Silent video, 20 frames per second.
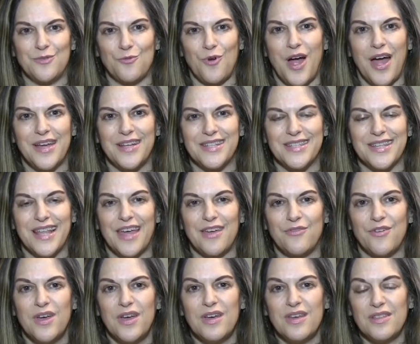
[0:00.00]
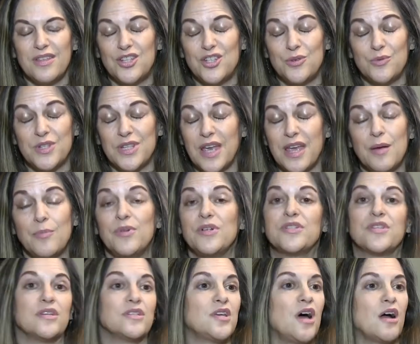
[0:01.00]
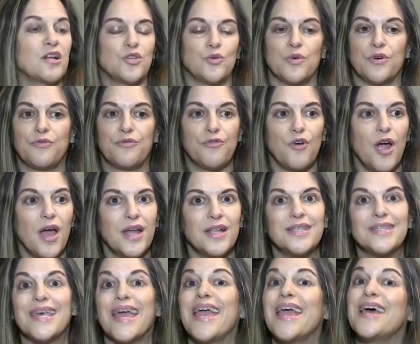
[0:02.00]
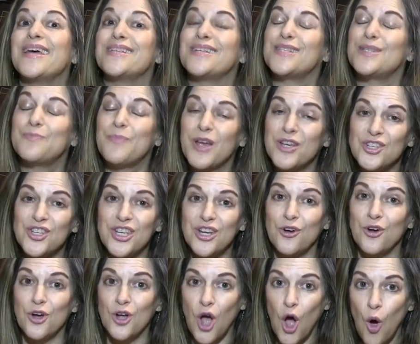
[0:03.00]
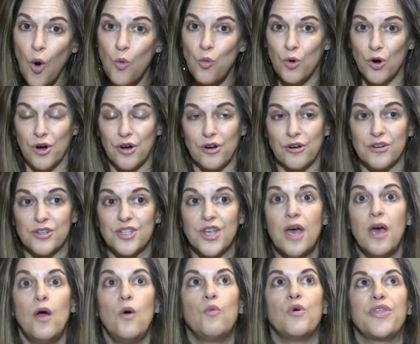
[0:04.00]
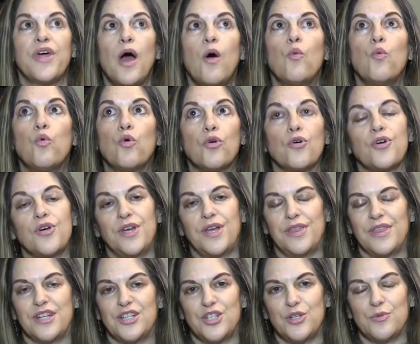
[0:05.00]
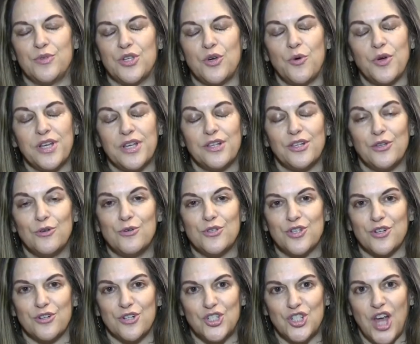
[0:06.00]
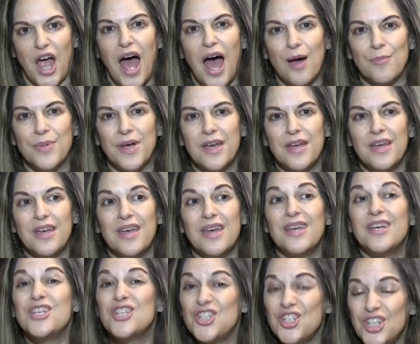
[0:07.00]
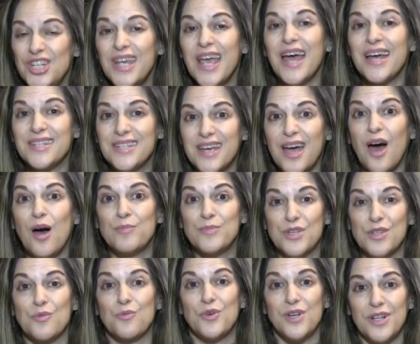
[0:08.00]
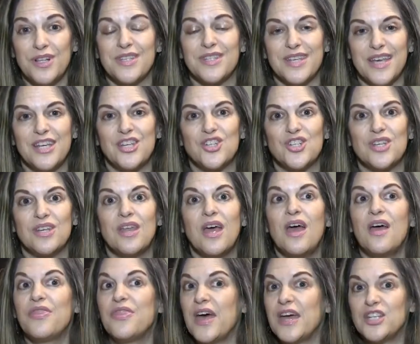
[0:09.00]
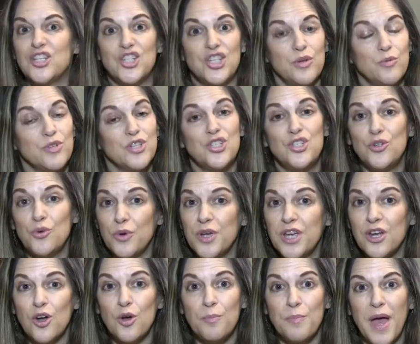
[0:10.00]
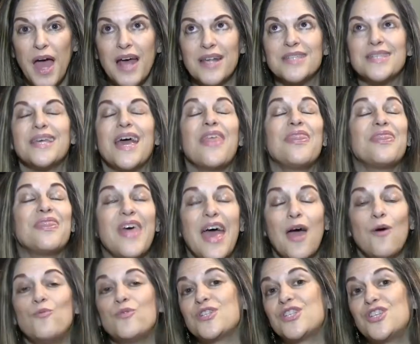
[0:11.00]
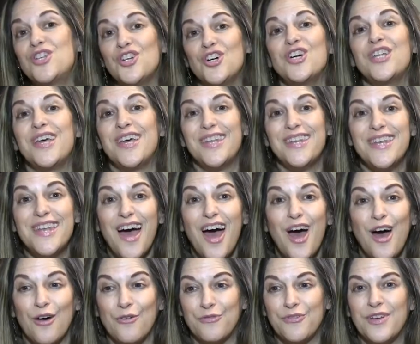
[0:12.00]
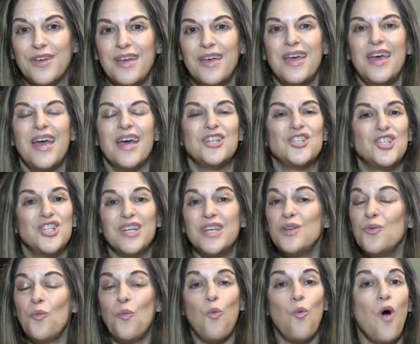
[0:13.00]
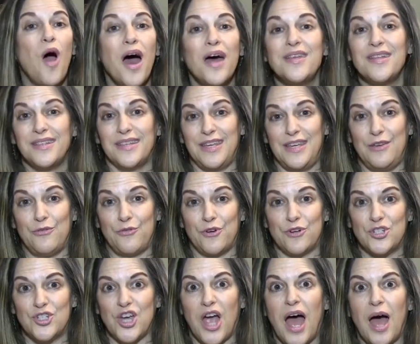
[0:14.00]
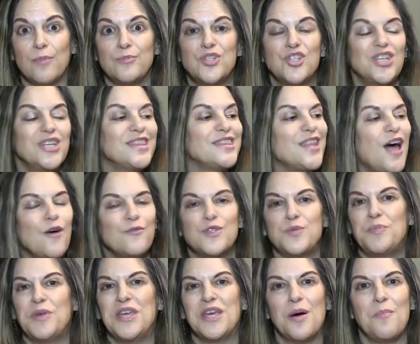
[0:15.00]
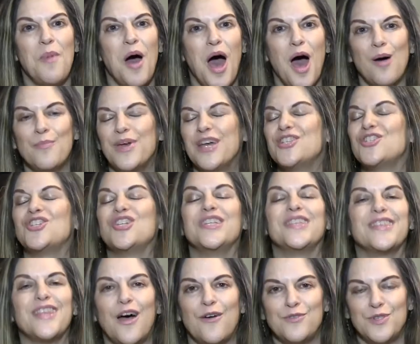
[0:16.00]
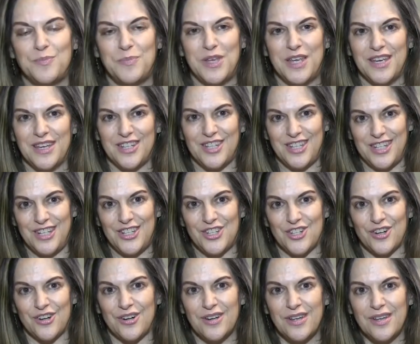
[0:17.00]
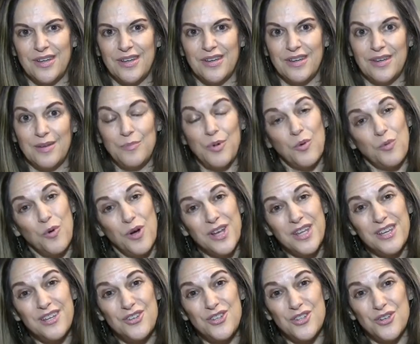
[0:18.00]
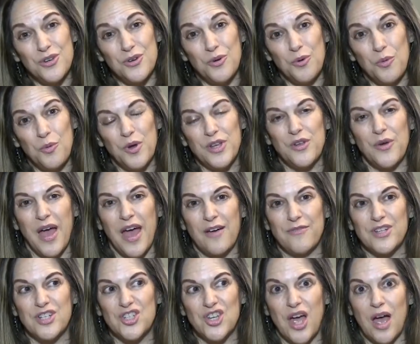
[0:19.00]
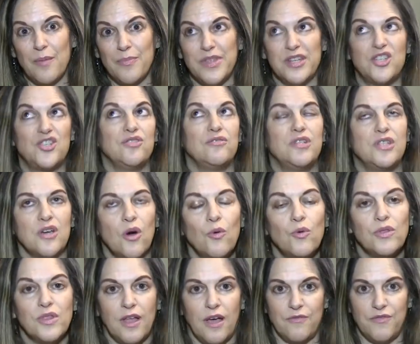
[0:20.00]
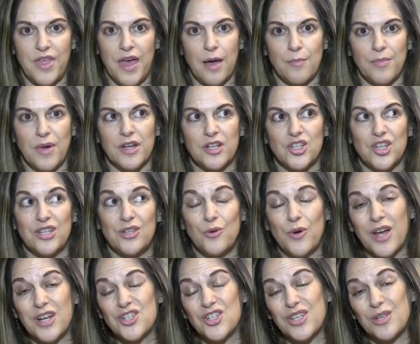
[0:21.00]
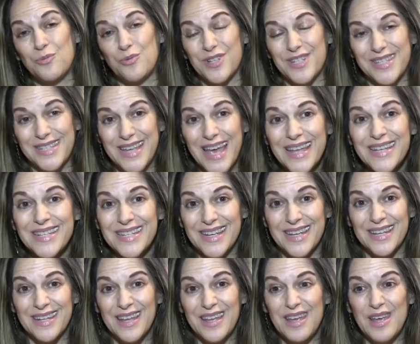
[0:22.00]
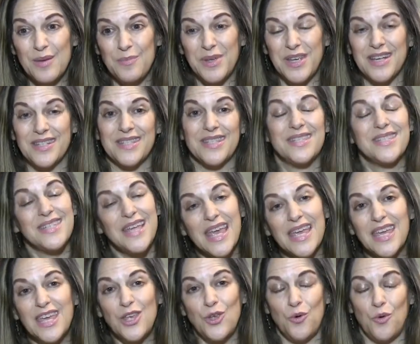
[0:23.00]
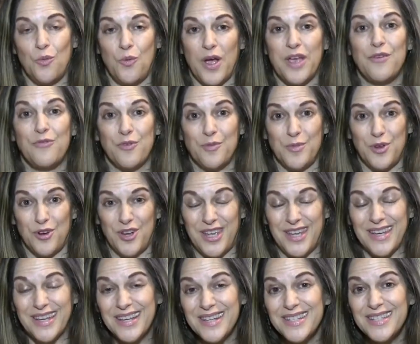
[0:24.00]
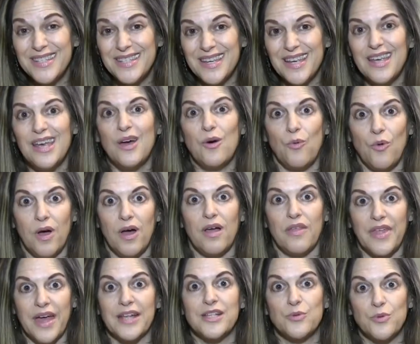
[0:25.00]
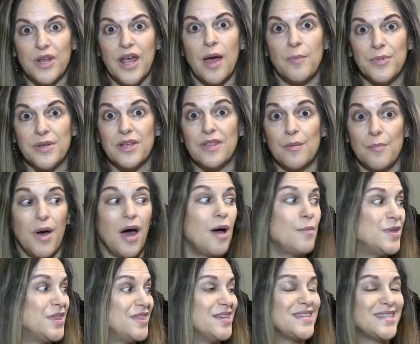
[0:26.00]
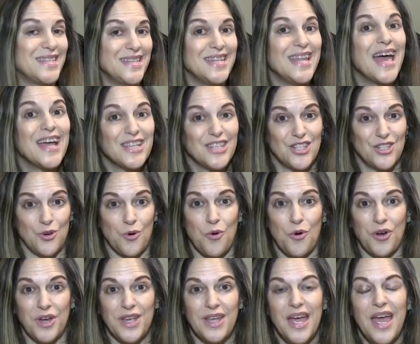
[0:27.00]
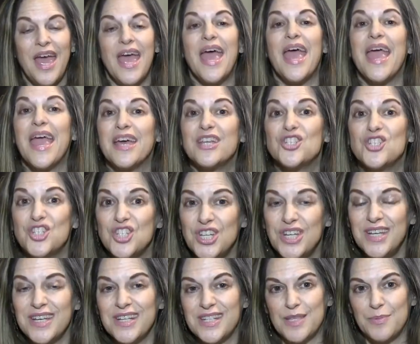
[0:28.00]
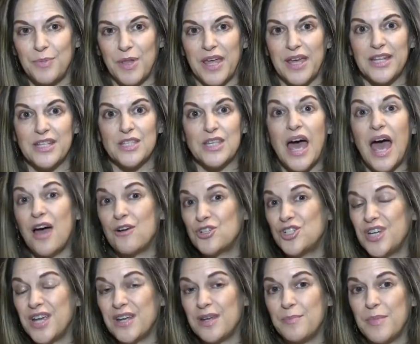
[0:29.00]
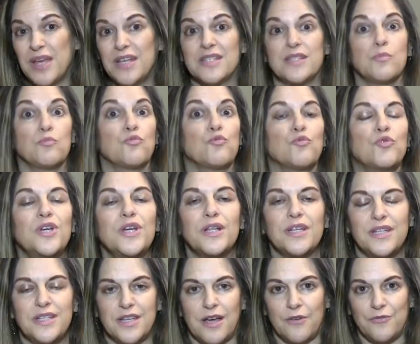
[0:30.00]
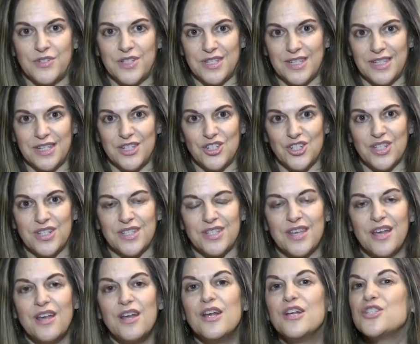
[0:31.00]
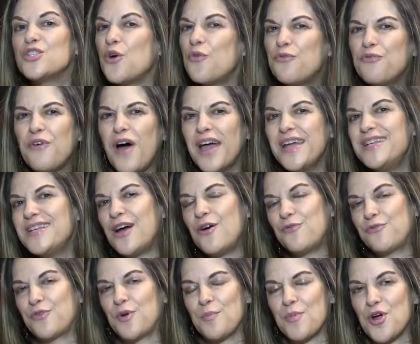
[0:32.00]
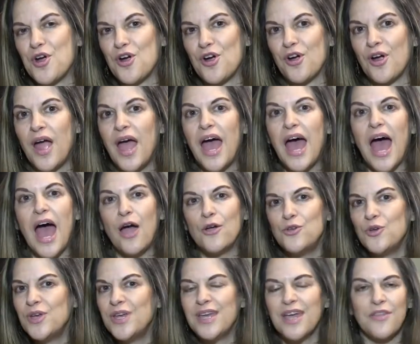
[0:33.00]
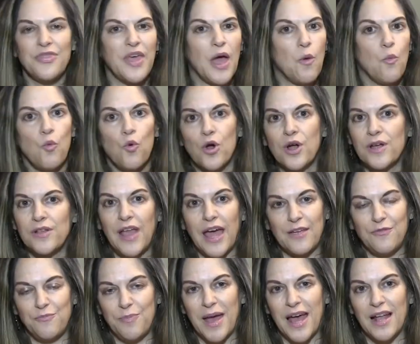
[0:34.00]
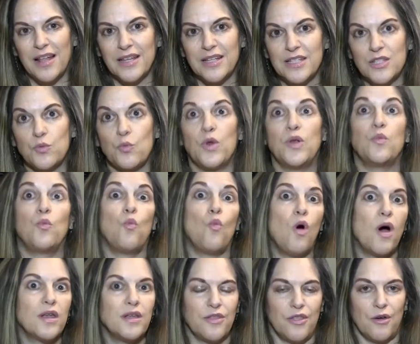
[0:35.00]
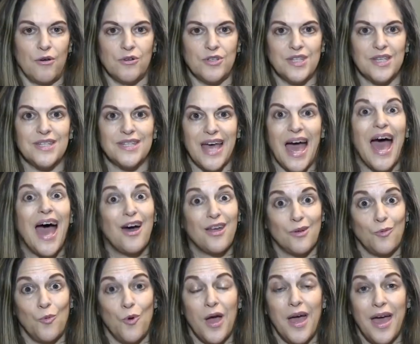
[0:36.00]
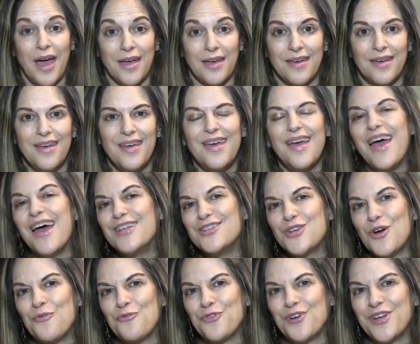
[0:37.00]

in Ryan's life that she was able to talk to her friends and especially her co-workers without worrying that she was going to lose her job. She had to come to the realization that she was doing her best and that was good enough. And she didn't want to leave her job. She loves being a mom and she loves being a teacher. But what do you do when you have a job that you don't love that much and you actually resent it because it's taking you away from your kids? Well, that's what happened to the mom in this next story, and she explains how she had to make some really tough decisions. So find out from her how you can get that work-life balance when one of those is out of whack. And don't